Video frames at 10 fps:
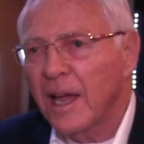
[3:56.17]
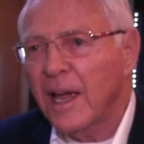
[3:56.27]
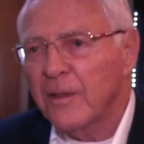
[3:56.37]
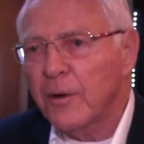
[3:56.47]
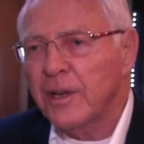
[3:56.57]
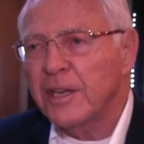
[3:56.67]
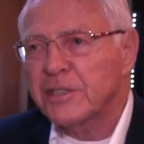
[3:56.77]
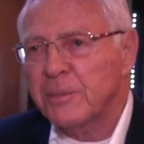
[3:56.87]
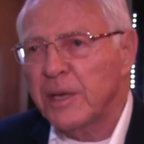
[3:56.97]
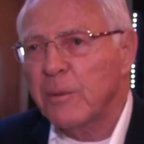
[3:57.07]
And there
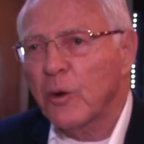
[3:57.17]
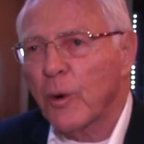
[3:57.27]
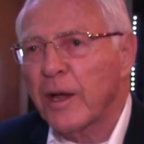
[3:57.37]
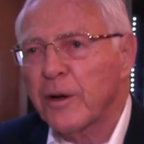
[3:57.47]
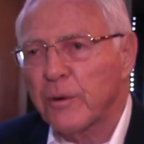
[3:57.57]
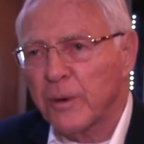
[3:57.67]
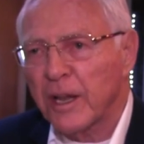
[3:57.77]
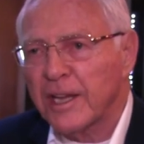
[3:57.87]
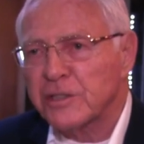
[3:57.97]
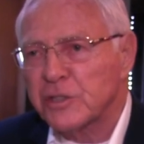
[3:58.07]
needs to be greater
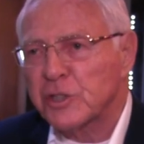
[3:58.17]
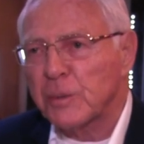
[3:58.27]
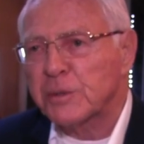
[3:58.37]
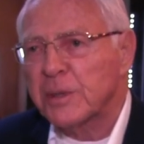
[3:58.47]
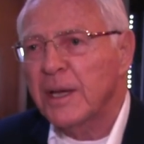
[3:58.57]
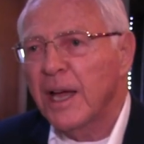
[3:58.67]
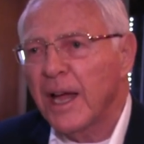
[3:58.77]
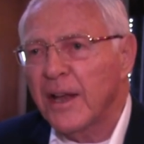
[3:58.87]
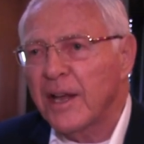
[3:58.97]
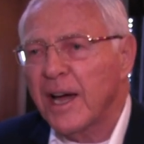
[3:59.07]
relationships,
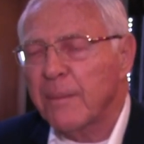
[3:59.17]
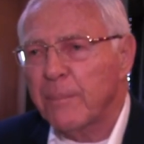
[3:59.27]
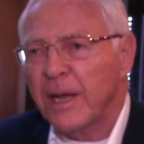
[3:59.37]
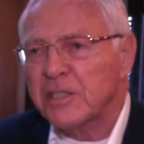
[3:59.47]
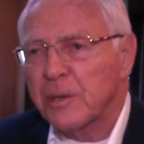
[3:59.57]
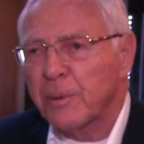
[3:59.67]
and not based